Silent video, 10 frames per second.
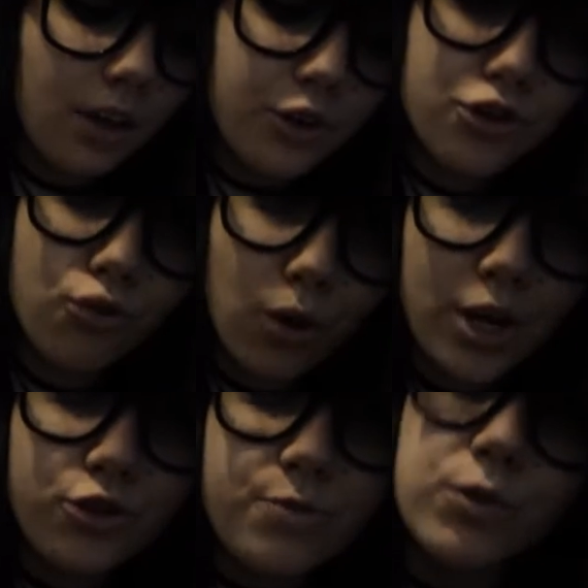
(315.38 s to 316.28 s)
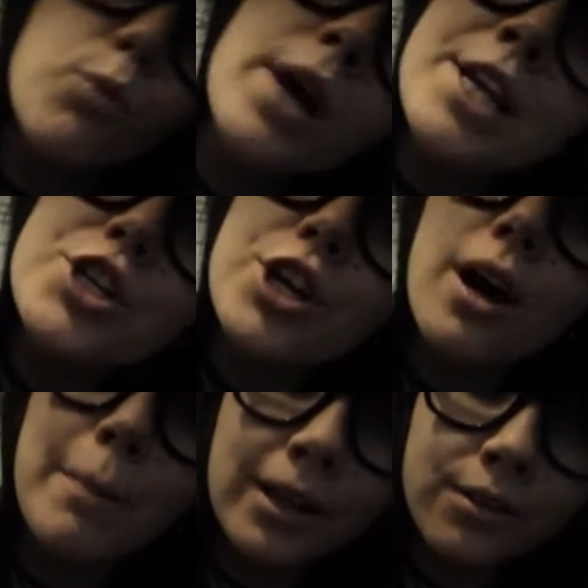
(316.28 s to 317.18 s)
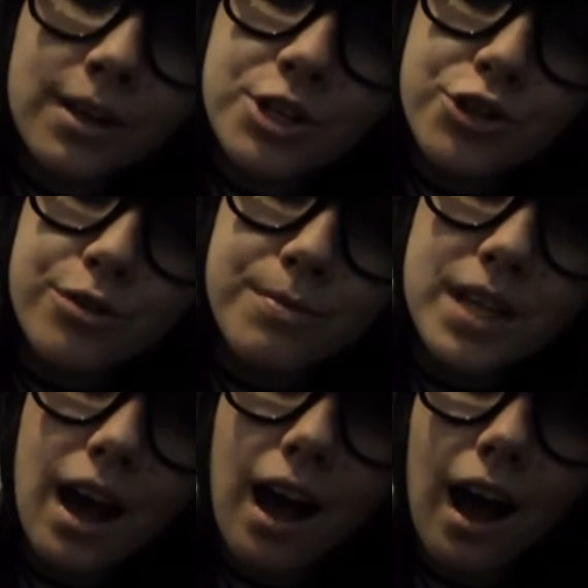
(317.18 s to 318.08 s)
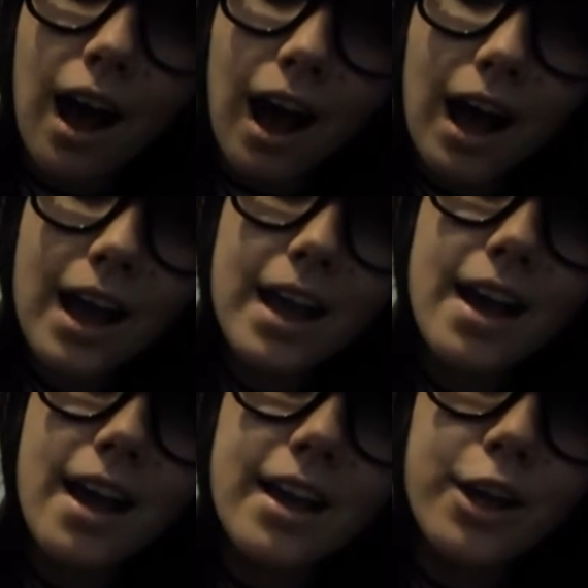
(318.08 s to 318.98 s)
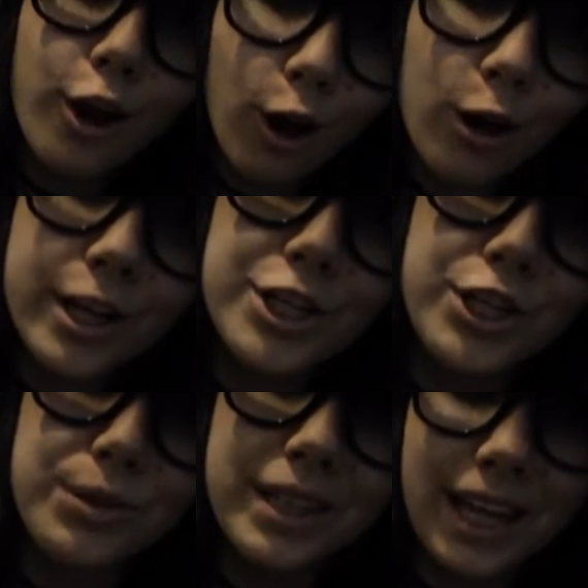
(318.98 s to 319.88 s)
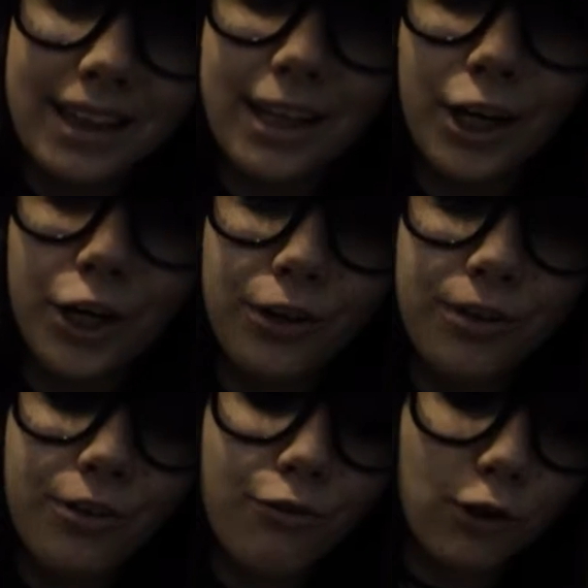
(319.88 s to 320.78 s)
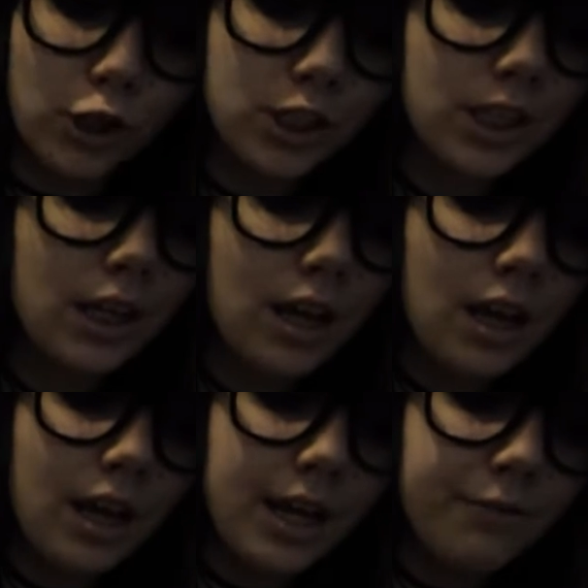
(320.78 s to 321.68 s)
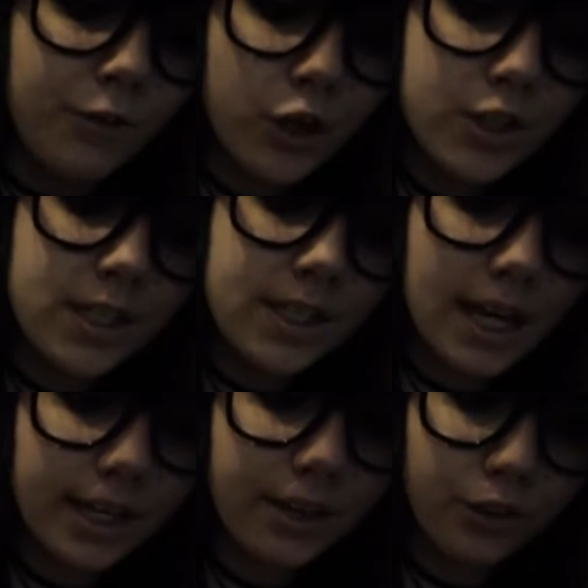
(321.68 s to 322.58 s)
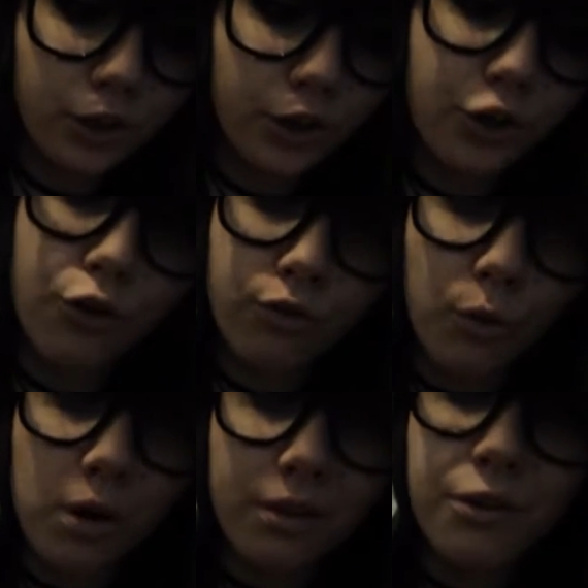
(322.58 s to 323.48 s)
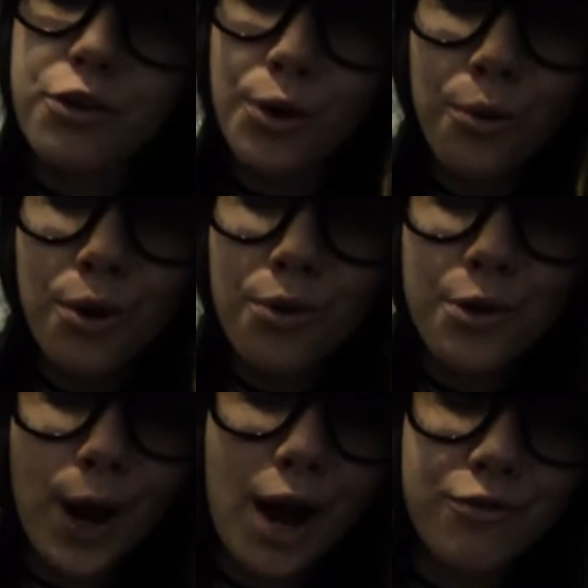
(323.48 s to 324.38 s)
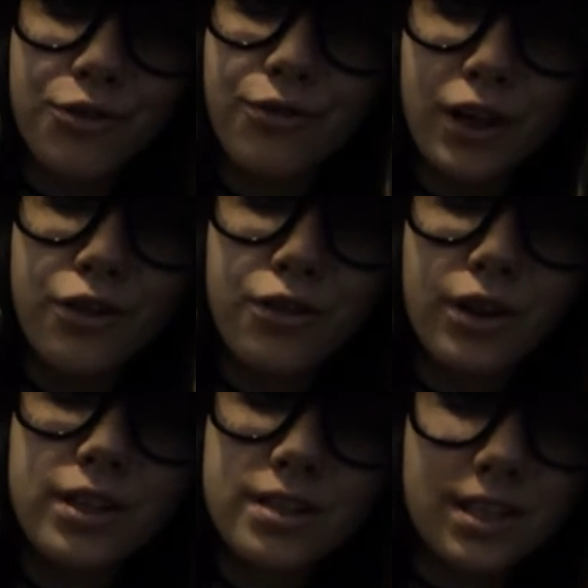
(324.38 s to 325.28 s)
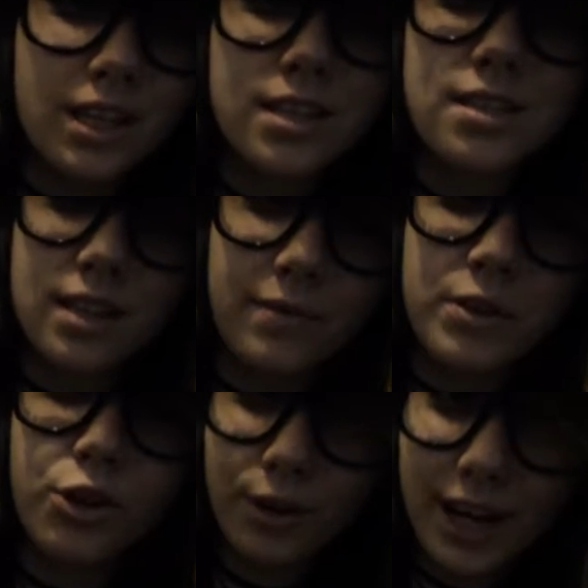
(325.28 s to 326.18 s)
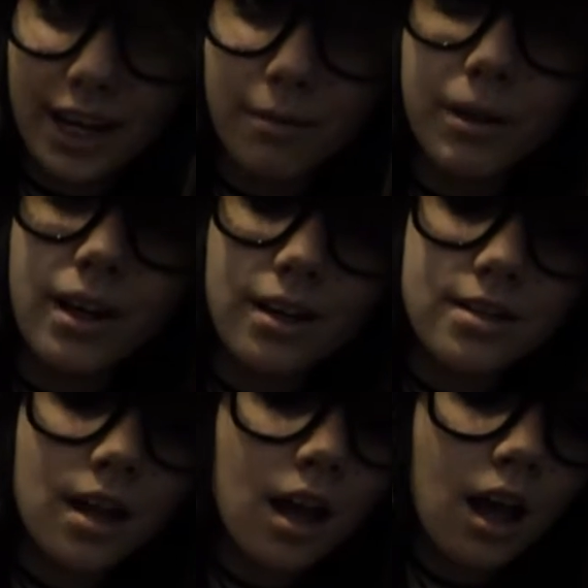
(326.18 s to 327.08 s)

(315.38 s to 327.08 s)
There's the restrooms, which, about the restrooms, I encourage you to get there first. First, second, third, or fourth. Don't go there after 5th, 6th, 7th, or 8th, because